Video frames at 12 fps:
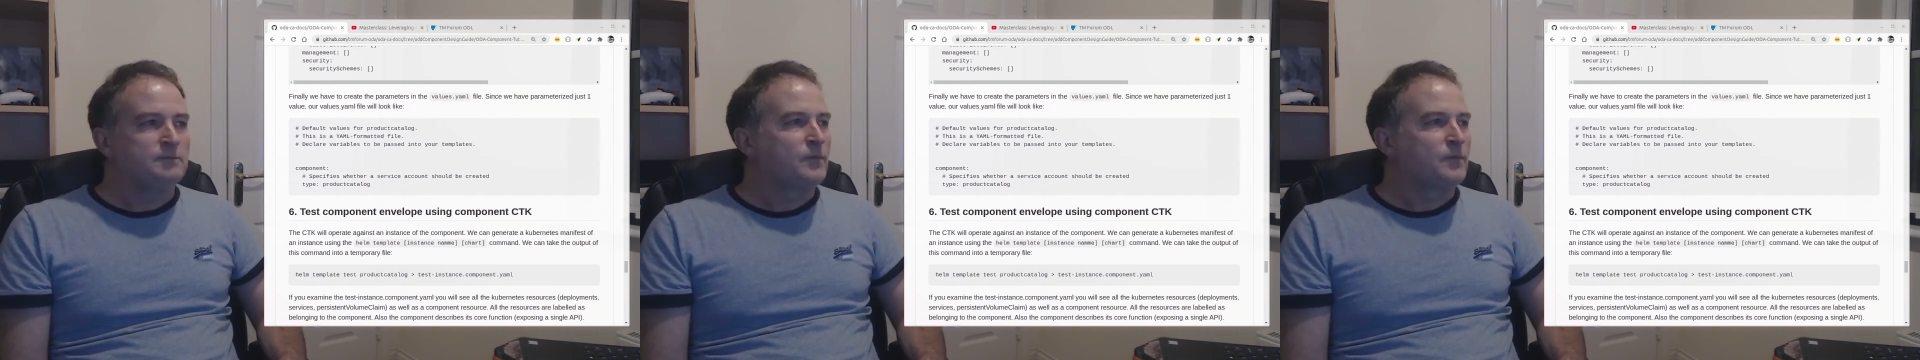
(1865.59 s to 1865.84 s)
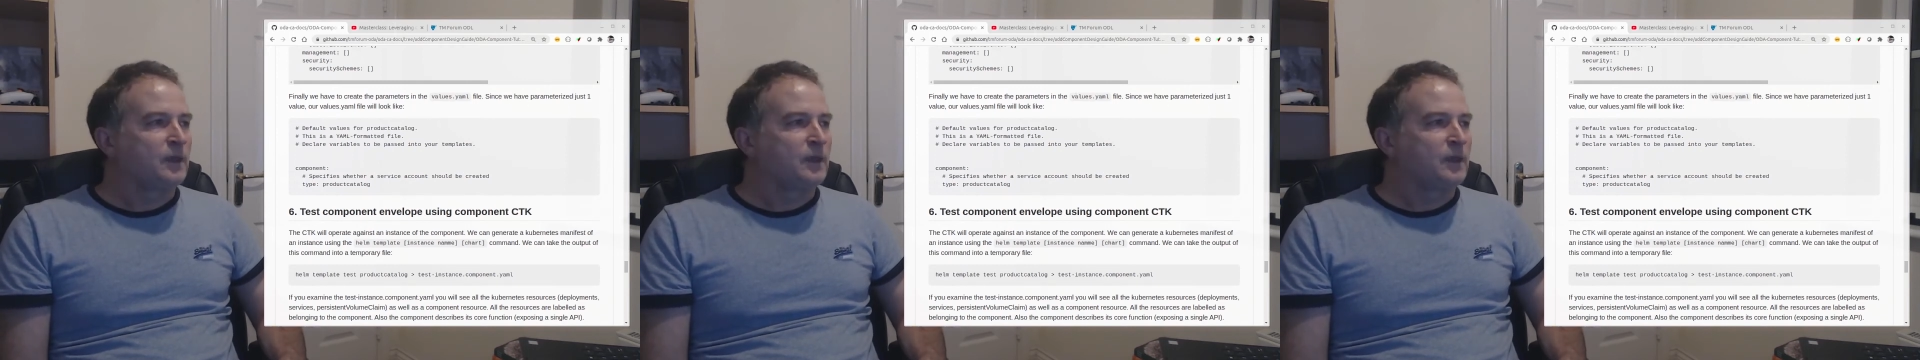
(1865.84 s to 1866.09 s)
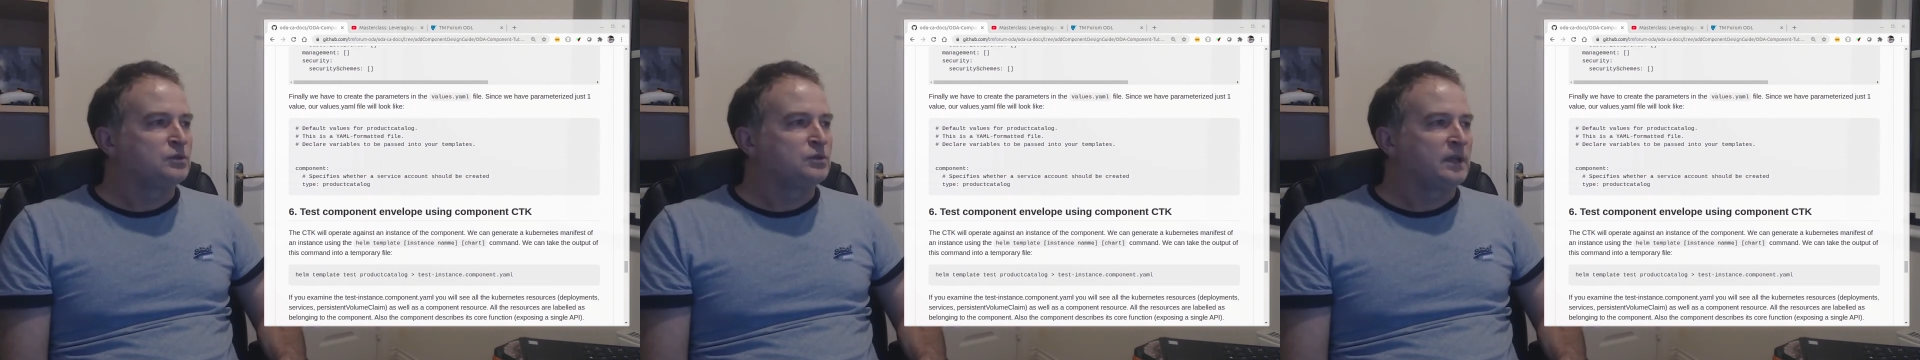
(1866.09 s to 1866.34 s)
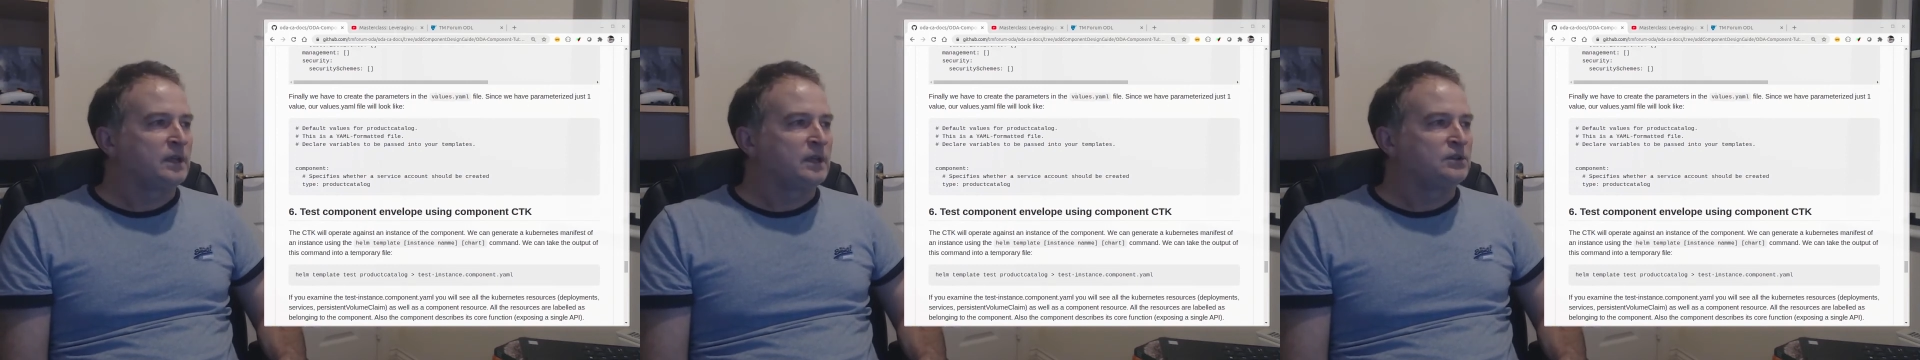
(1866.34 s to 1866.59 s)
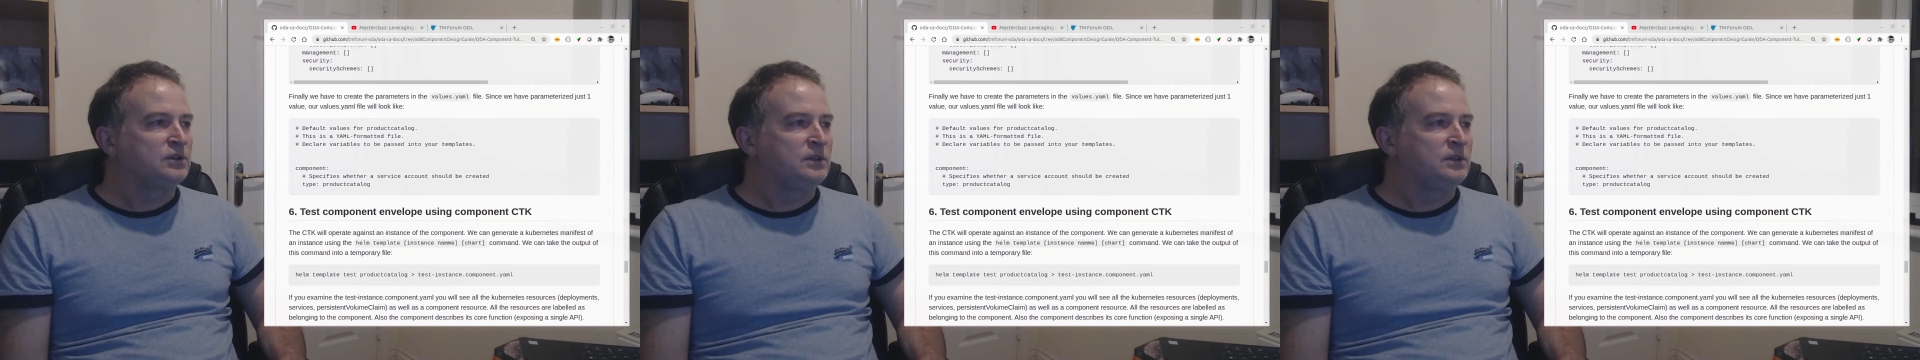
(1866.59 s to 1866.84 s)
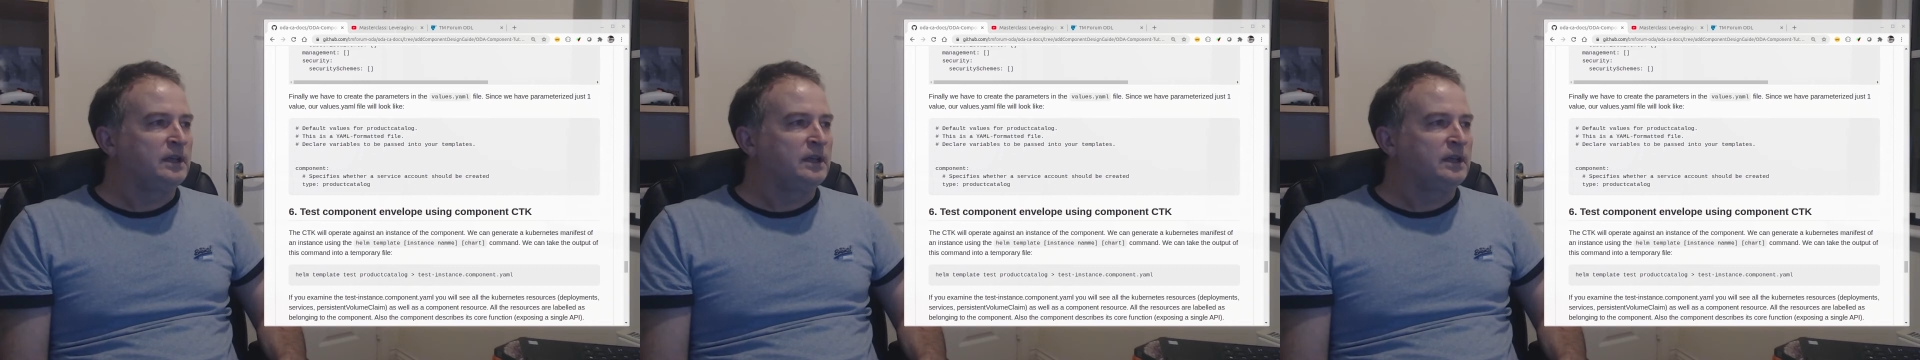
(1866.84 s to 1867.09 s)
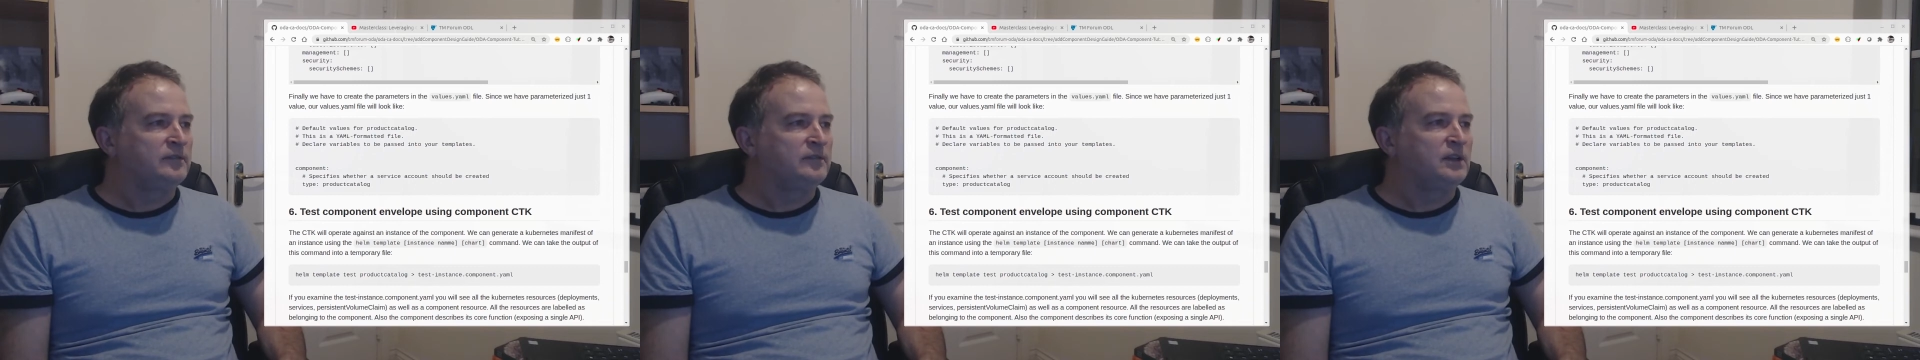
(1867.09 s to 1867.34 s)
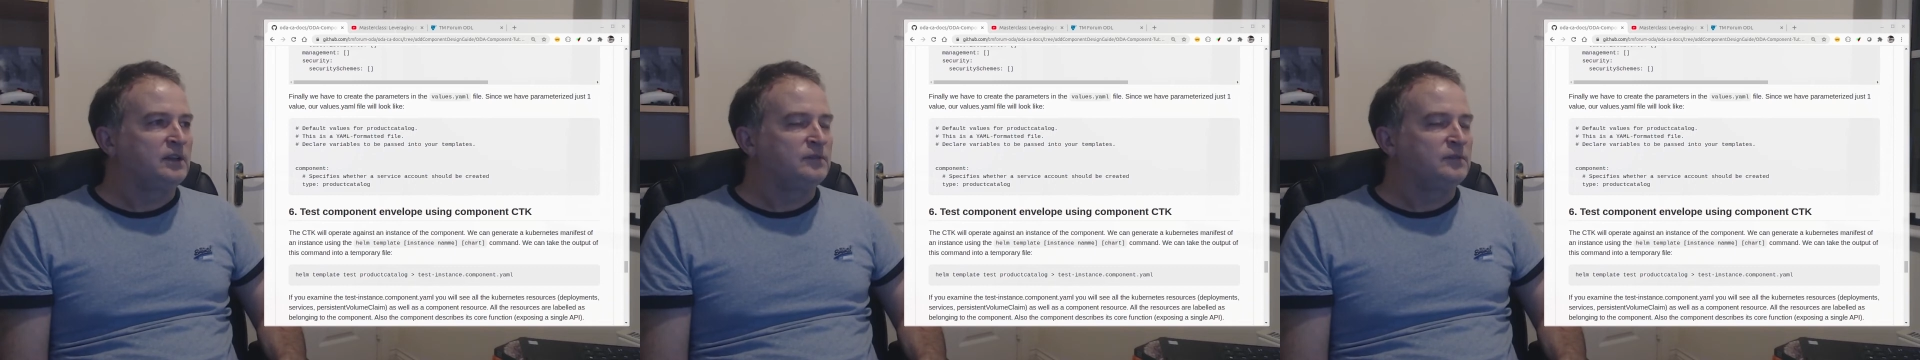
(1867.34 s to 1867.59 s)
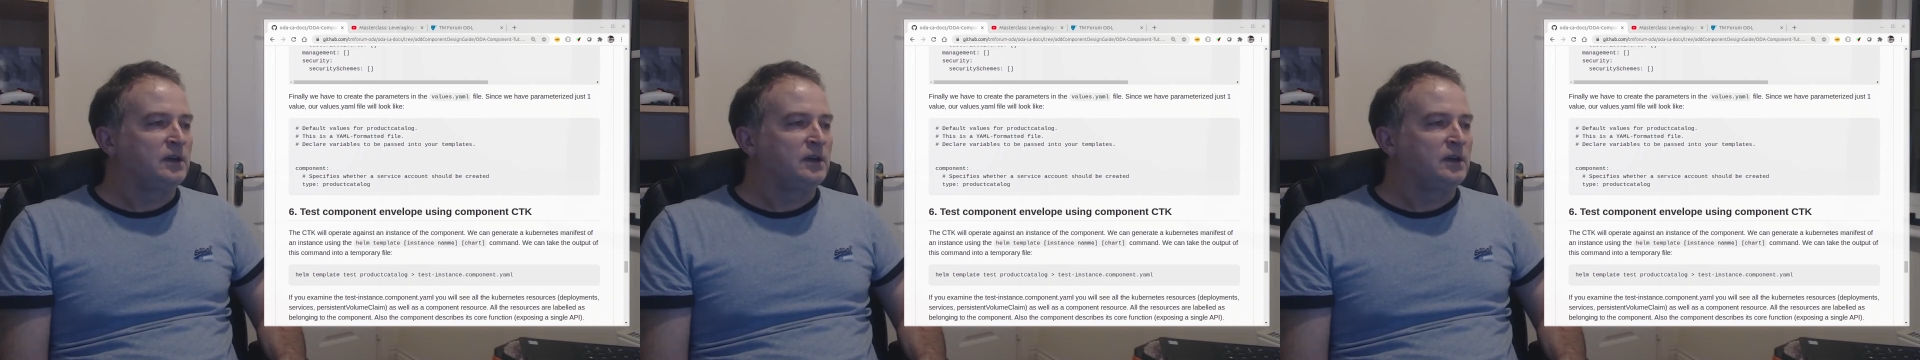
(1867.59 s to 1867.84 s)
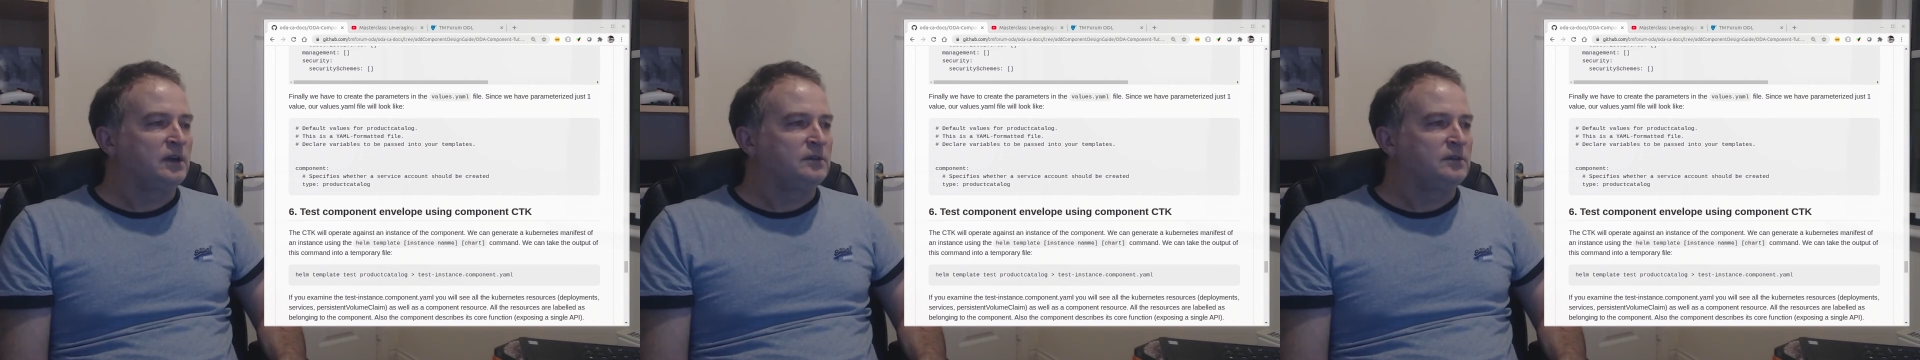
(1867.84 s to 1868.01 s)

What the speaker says: you saw that earlier in the values file,